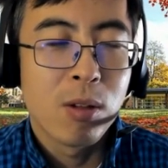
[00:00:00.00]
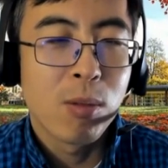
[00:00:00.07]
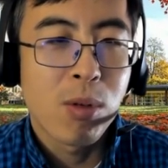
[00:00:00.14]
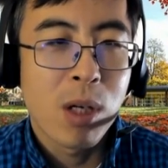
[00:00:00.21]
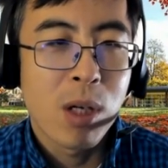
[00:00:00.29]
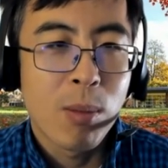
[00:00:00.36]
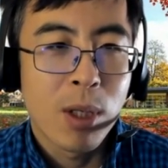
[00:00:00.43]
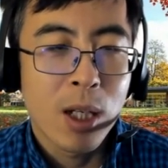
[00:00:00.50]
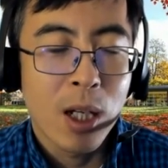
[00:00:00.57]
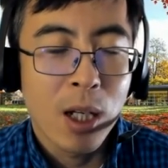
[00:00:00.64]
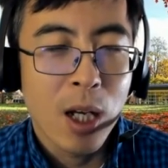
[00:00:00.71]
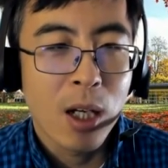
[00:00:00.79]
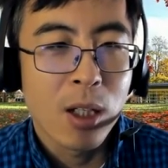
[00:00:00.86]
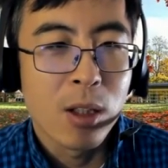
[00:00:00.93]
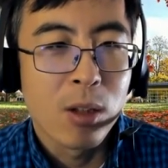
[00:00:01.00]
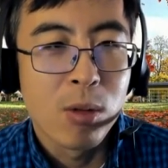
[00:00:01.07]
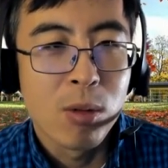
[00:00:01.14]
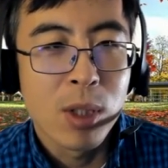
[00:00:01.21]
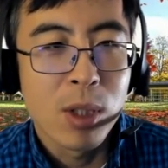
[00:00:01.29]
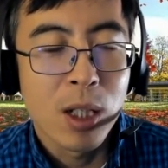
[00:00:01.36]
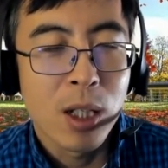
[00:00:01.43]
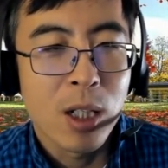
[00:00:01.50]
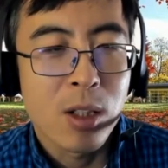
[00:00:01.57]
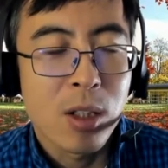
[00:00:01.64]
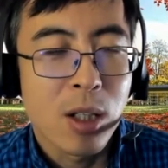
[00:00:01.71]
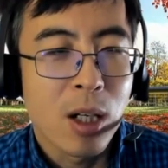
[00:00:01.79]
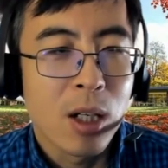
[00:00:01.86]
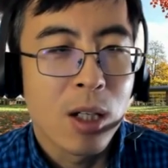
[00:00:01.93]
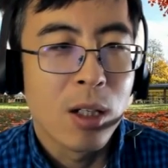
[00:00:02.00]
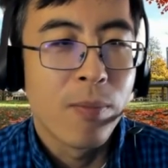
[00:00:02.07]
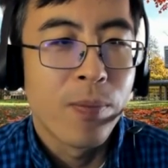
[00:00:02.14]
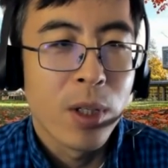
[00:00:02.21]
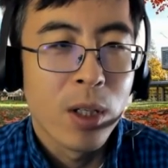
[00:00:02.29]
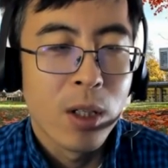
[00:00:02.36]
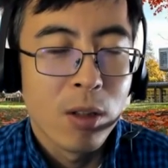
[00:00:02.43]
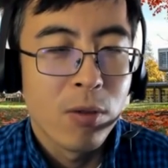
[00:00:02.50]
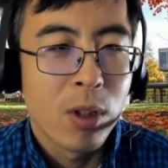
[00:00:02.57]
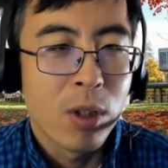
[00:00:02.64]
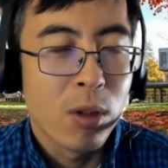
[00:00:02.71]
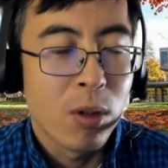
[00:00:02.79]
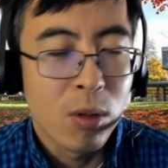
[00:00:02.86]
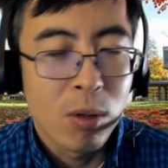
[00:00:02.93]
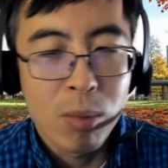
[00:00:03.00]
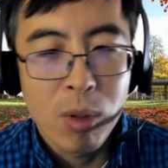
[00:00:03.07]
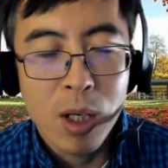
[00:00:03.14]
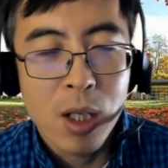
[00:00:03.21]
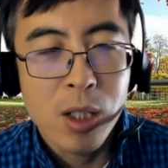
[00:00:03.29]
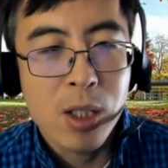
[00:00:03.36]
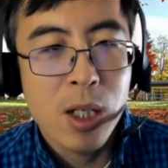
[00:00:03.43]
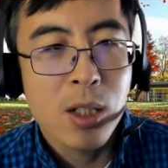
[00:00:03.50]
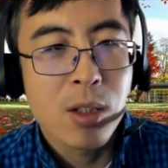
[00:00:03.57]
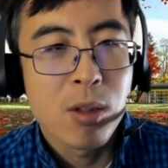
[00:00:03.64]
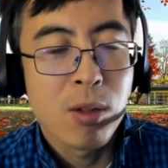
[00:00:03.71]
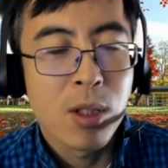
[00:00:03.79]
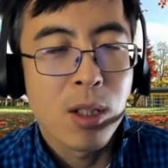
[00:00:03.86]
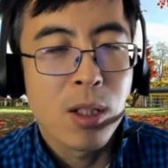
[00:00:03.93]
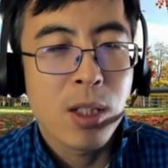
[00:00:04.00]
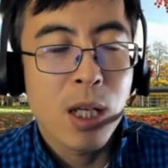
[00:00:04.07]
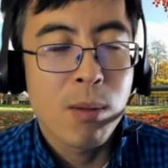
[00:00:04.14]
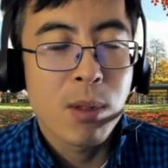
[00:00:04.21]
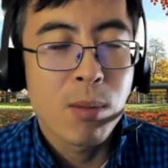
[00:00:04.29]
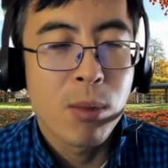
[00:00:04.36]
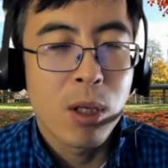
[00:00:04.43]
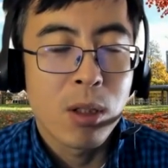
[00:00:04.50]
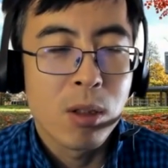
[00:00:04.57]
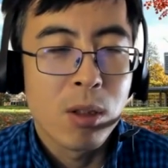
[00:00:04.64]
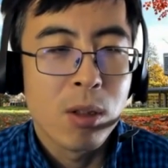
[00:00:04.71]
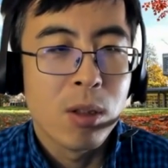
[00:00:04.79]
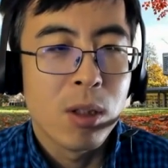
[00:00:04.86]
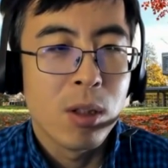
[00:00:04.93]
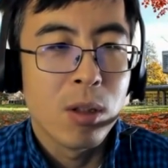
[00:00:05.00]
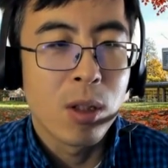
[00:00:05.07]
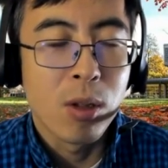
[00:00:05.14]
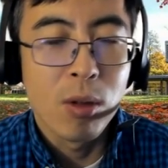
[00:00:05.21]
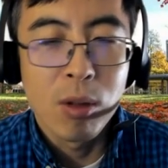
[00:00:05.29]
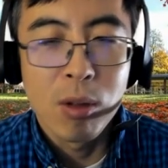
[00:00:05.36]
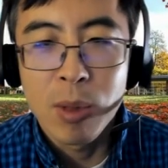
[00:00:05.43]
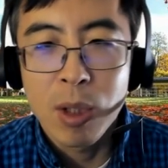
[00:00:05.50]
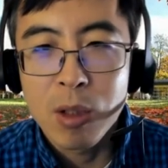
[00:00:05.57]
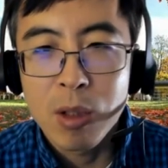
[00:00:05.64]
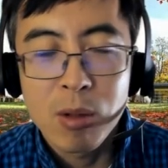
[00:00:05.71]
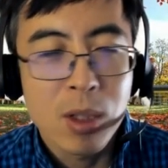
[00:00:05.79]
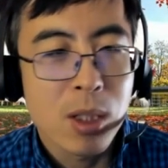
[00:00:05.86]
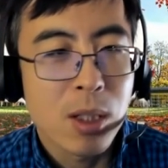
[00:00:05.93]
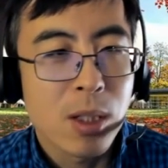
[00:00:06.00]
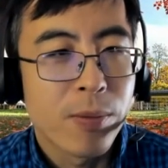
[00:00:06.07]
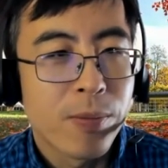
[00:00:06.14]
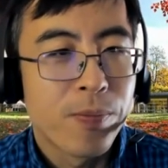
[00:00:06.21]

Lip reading: probably are likely doing later on for your own projects using SAM's model or YOLO models?